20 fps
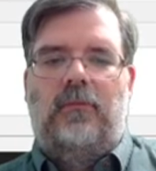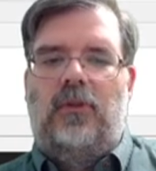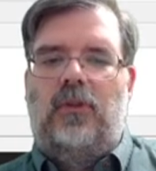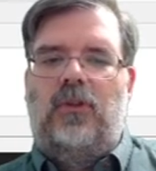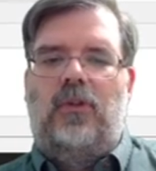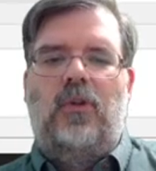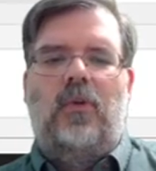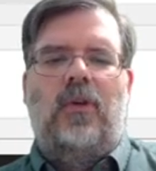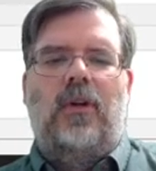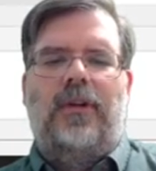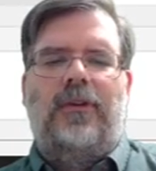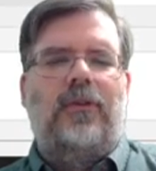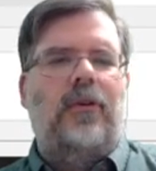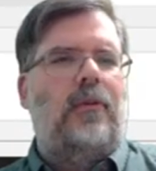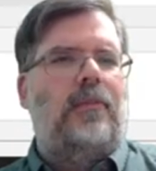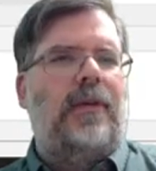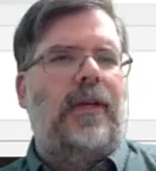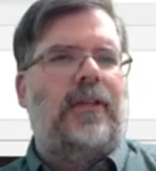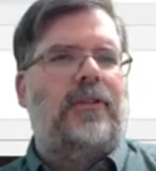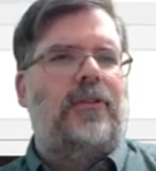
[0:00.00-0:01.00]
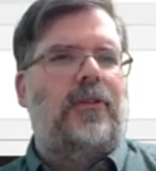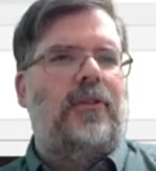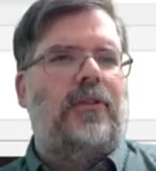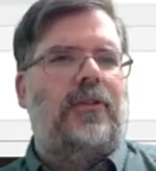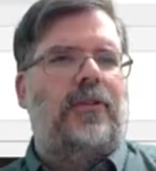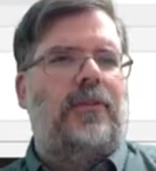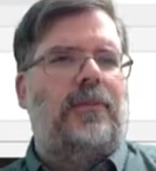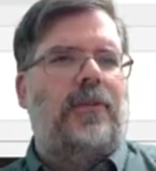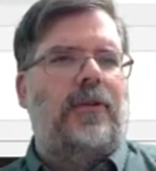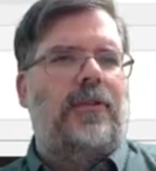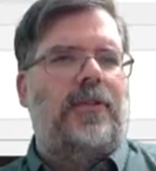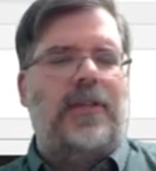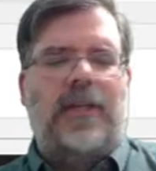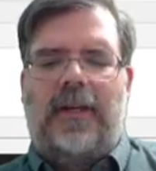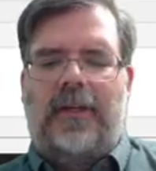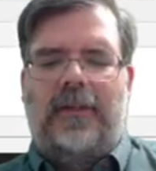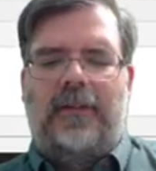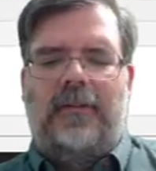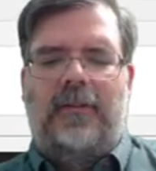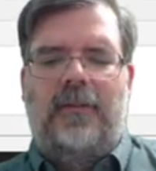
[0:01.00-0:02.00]
200 pixels per
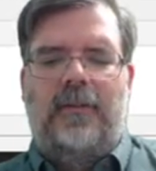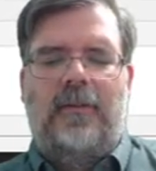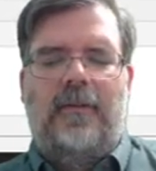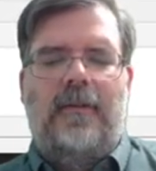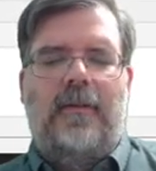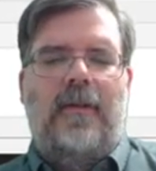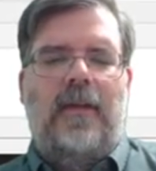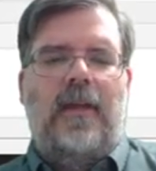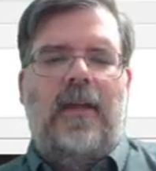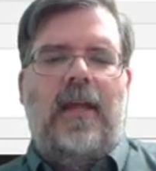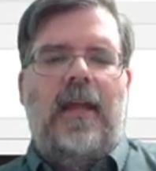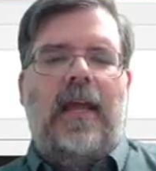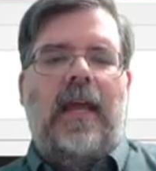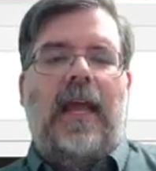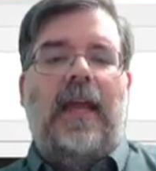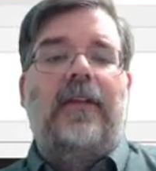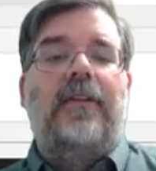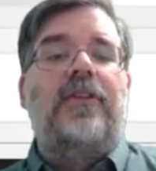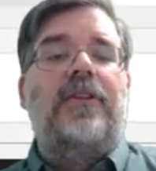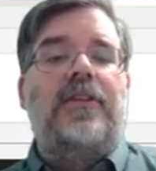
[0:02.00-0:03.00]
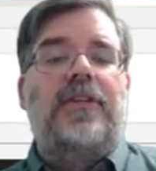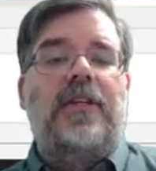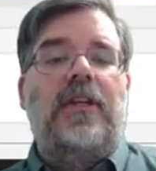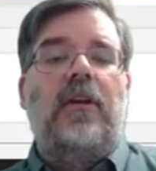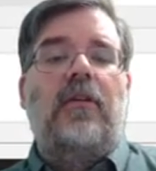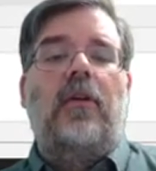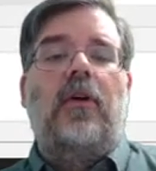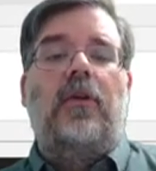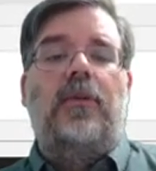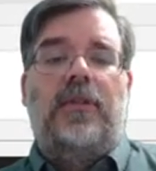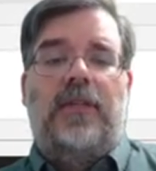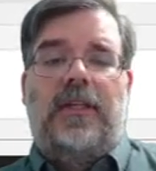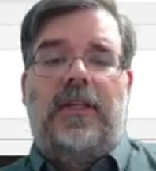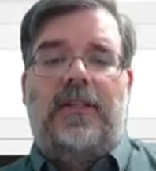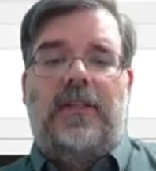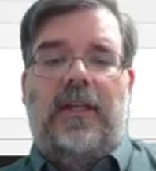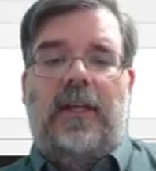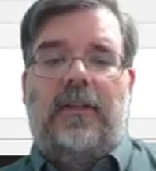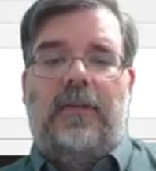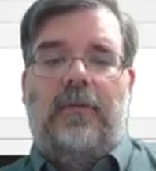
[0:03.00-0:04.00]
second, and 0
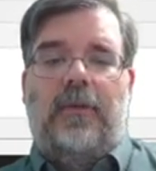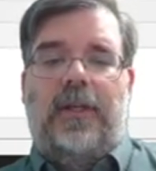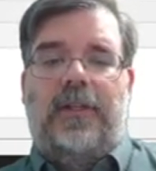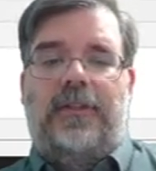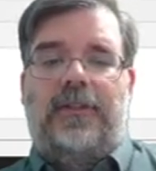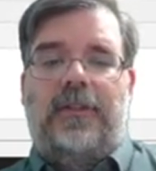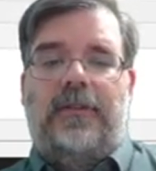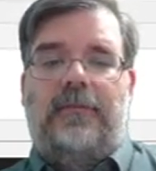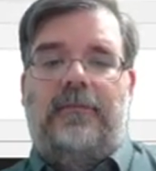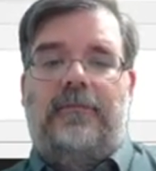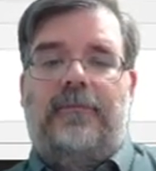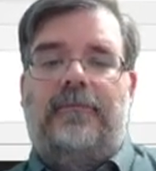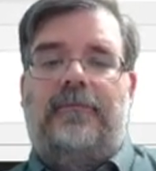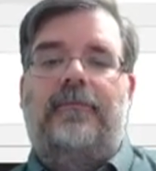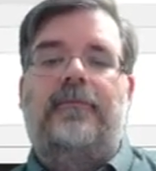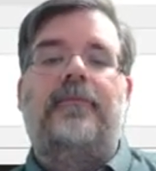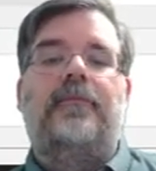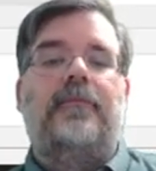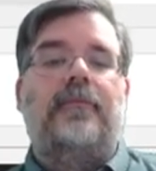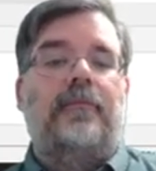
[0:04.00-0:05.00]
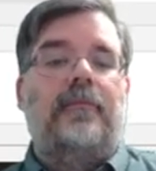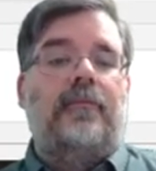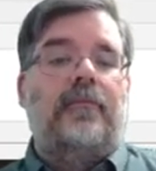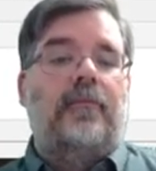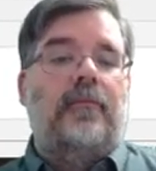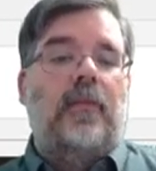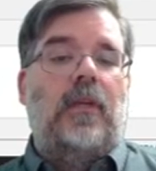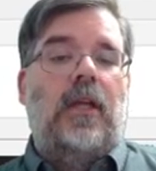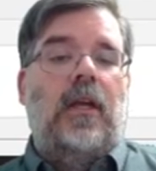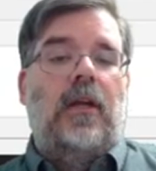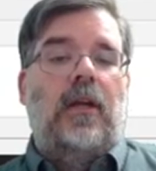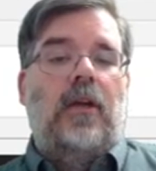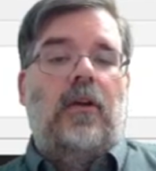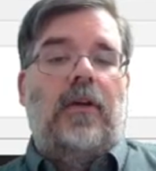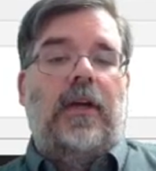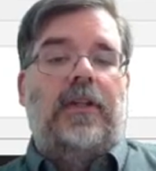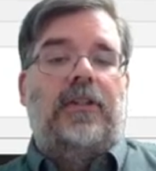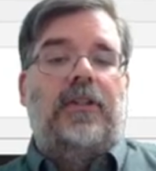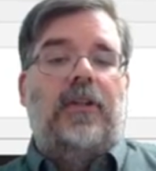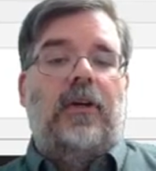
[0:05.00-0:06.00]
deceleration.
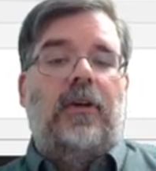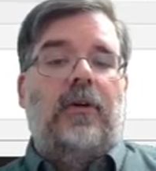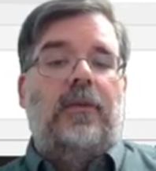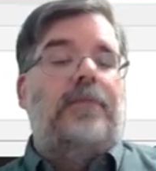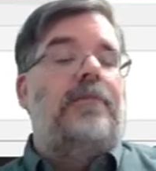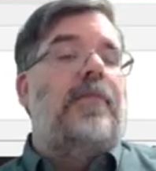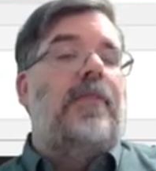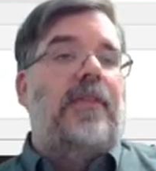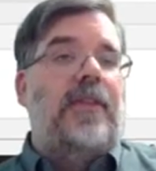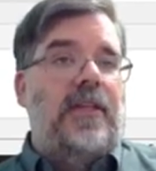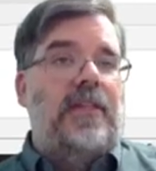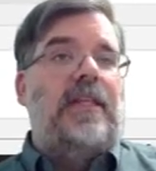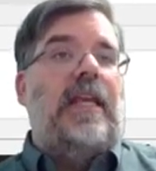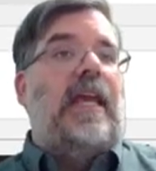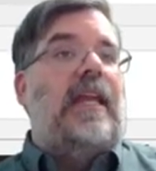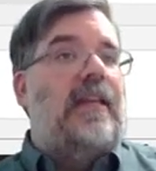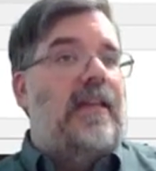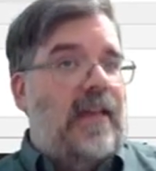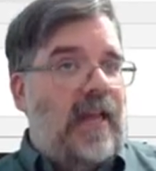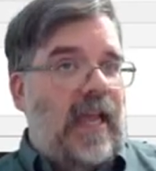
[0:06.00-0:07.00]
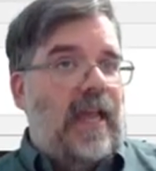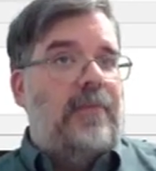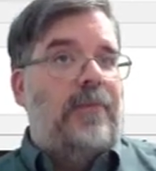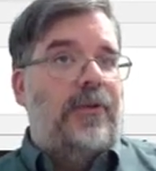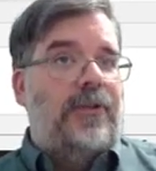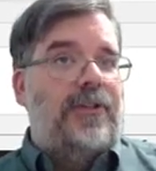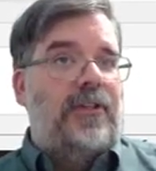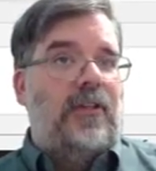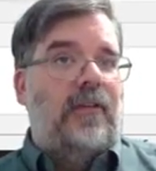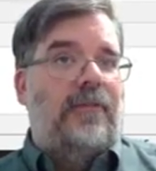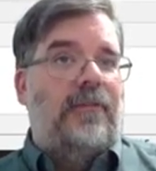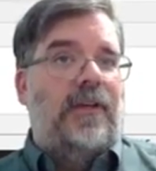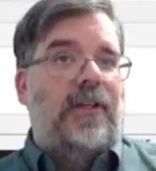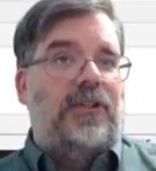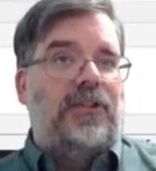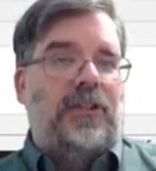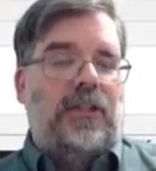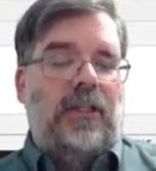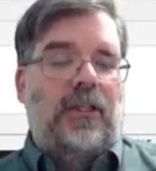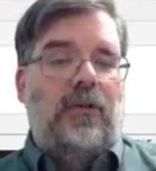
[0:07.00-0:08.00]
Right, so this enables the
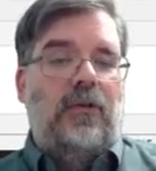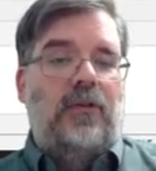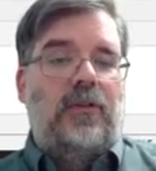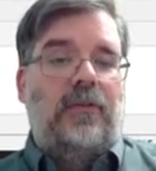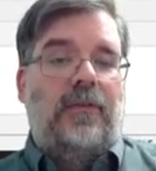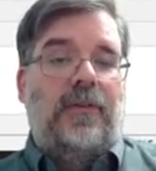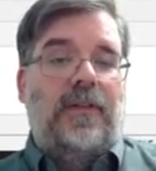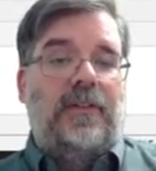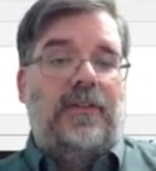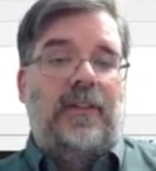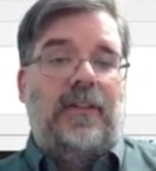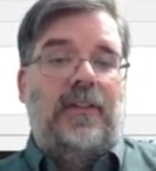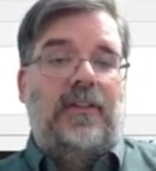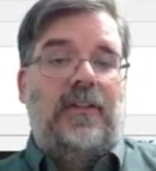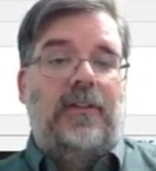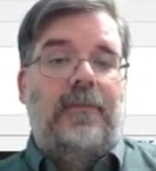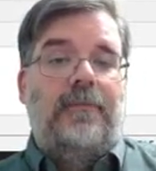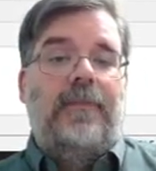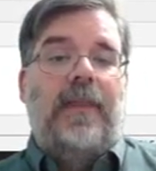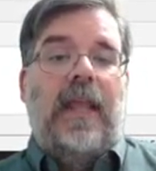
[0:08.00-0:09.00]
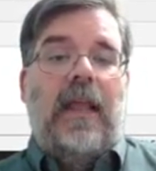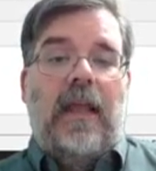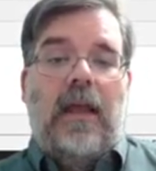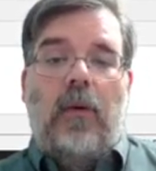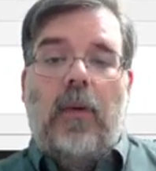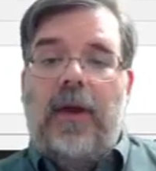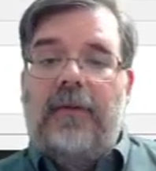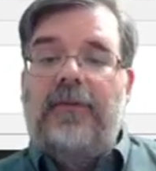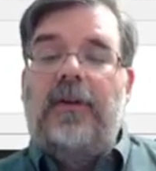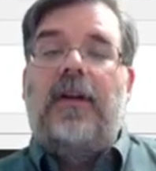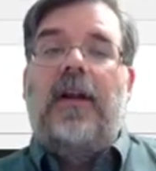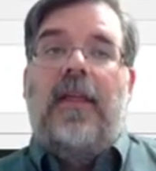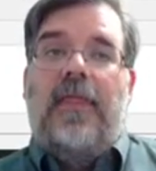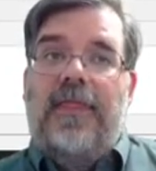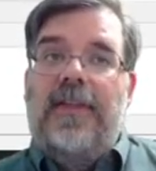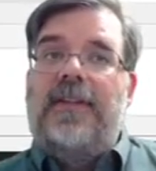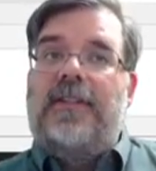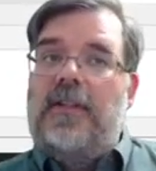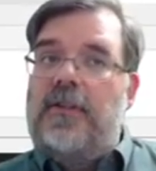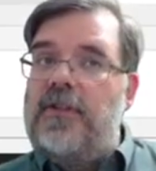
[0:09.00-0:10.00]
fish to use physics. However,
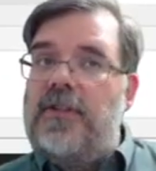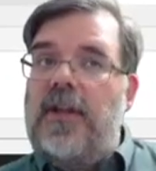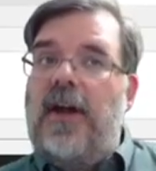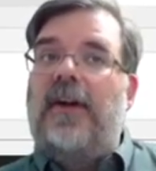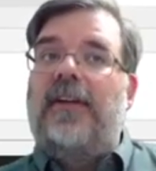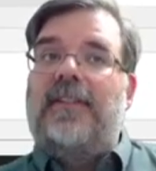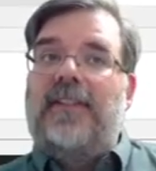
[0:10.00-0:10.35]
this is not